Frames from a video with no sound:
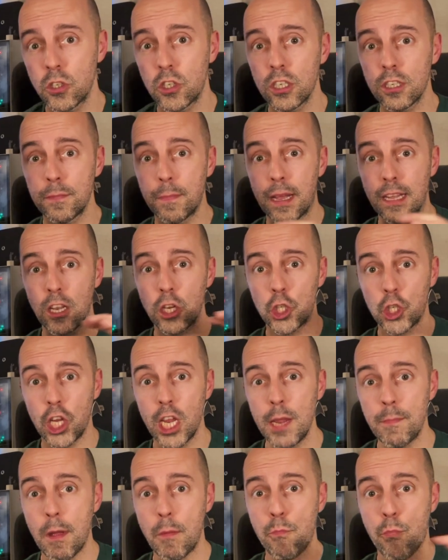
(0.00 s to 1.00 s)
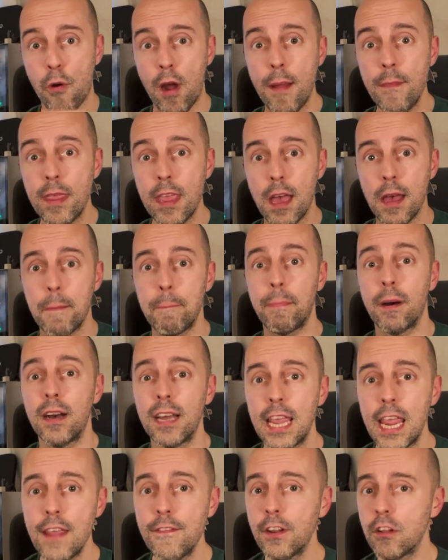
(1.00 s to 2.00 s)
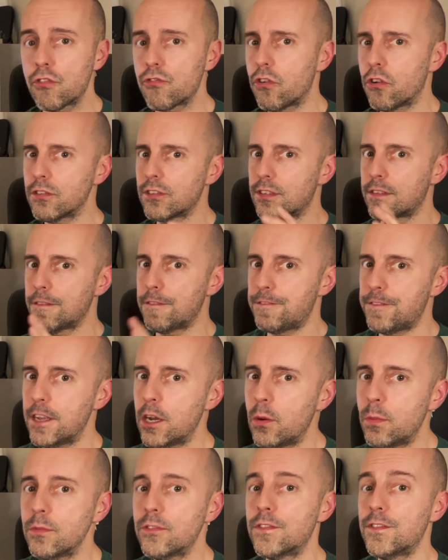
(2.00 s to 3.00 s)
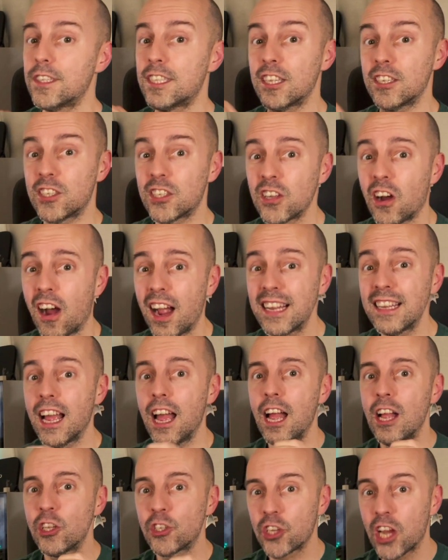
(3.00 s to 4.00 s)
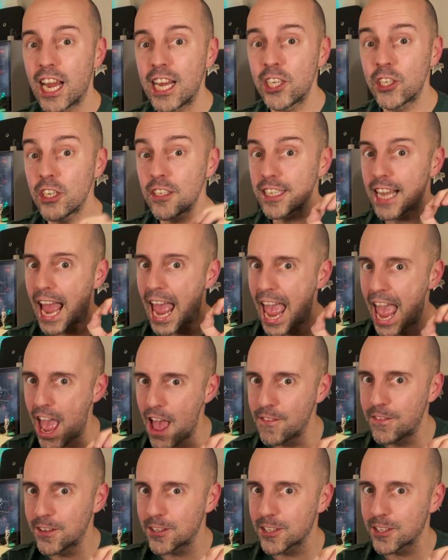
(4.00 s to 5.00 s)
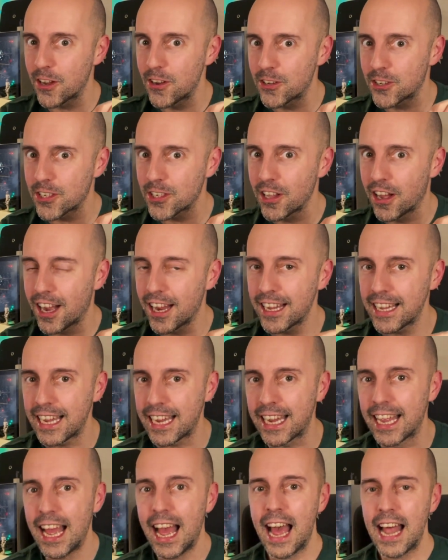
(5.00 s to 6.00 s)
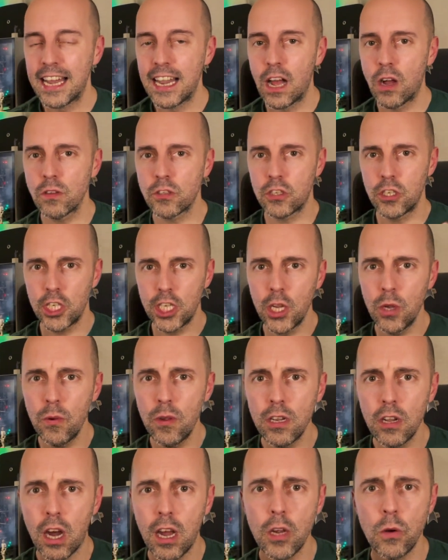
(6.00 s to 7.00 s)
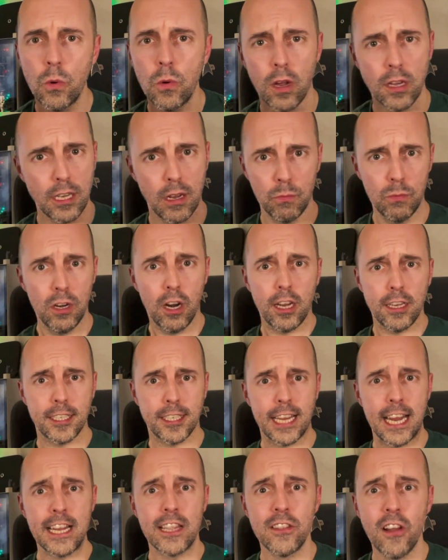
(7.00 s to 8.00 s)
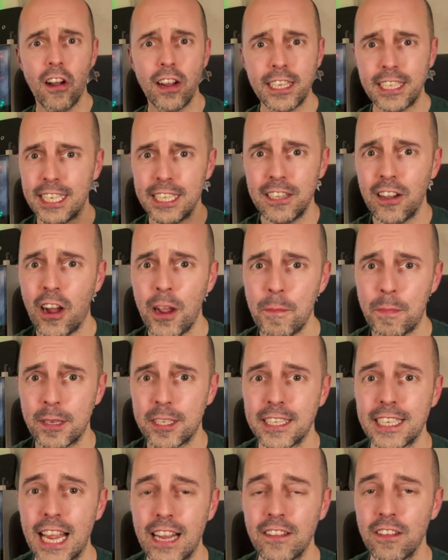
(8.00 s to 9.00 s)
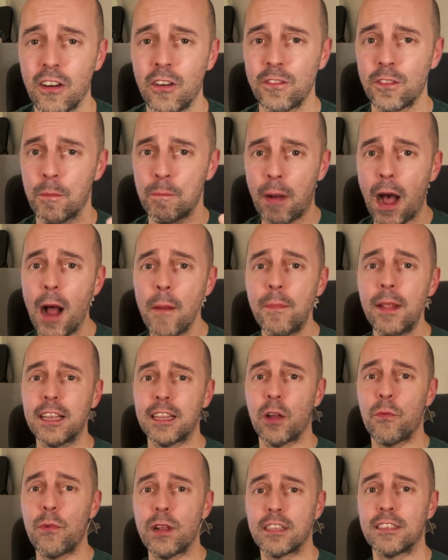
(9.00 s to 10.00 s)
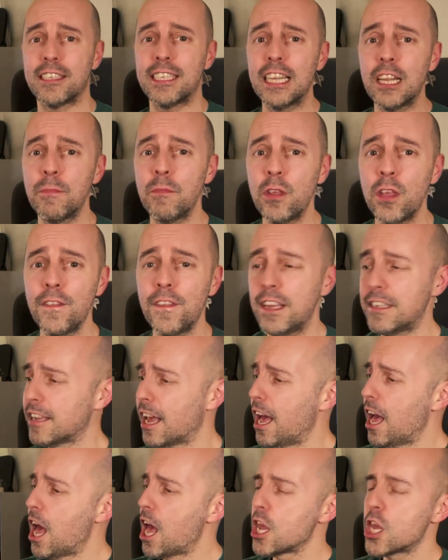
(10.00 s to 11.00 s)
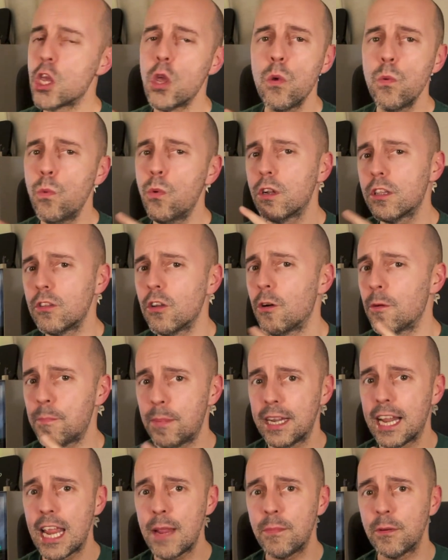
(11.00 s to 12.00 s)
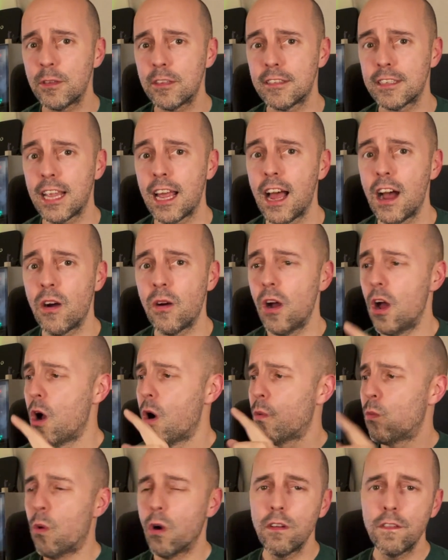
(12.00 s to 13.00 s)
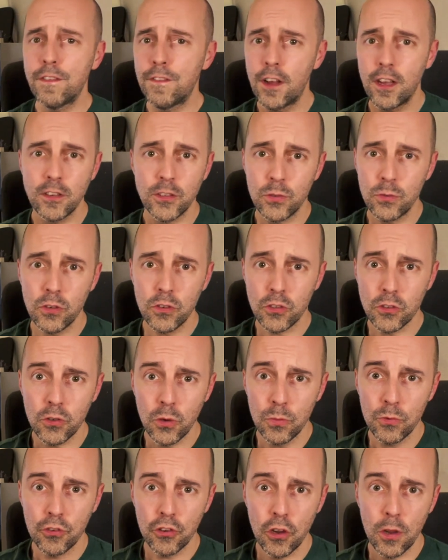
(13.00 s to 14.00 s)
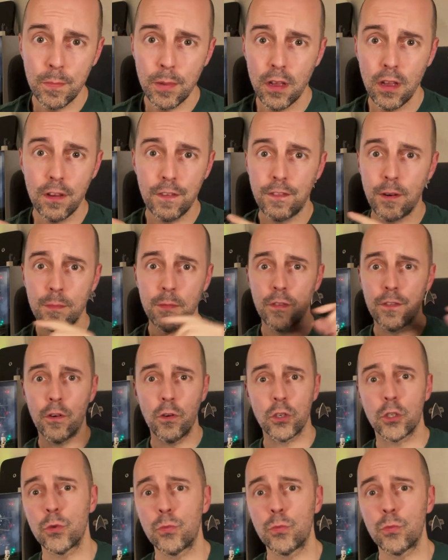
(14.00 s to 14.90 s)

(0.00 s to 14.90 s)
just about the cheap and Premier, but even across the films, the design changes ever so slightly. Now, to you and I, or would I say 99% of the public that went to see the movies, you would not have been able to tell one First Order Stormtrooper from The Force